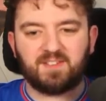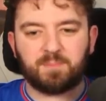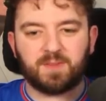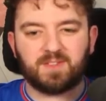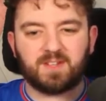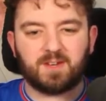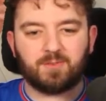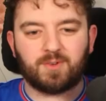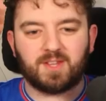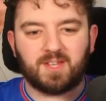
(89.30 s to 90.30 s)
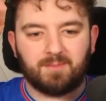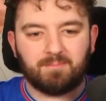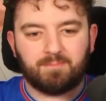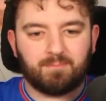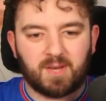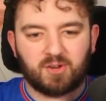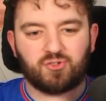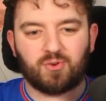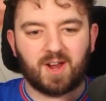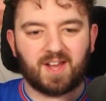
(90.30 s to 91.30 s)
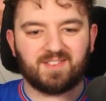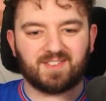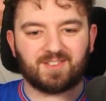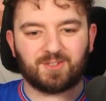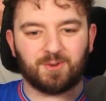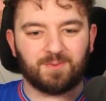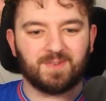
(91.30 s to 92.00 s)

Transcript: but they didn't really miniaturize it. So